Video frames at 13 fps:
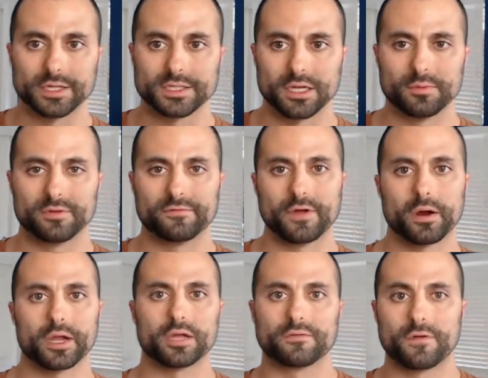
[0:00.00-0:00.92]
It's going to be
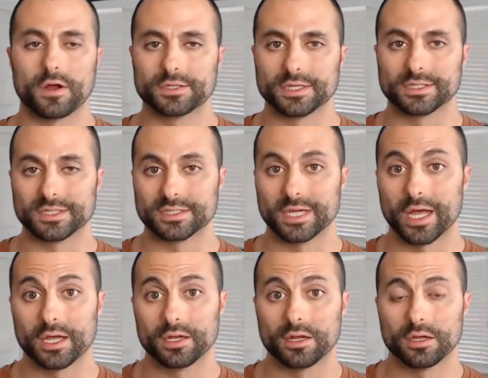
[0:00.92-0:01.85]
very confronting to
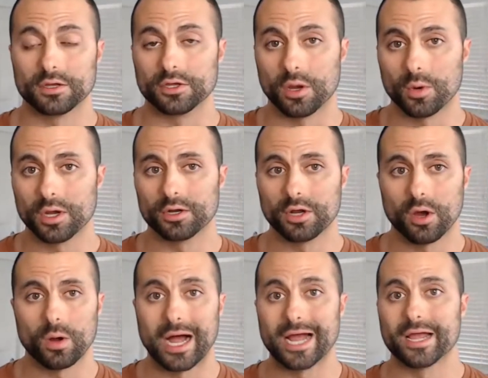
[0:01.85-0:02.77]
say, you know what?
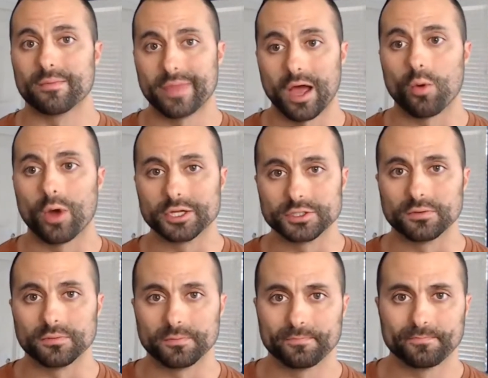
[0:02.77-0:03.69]
No, I am that way too.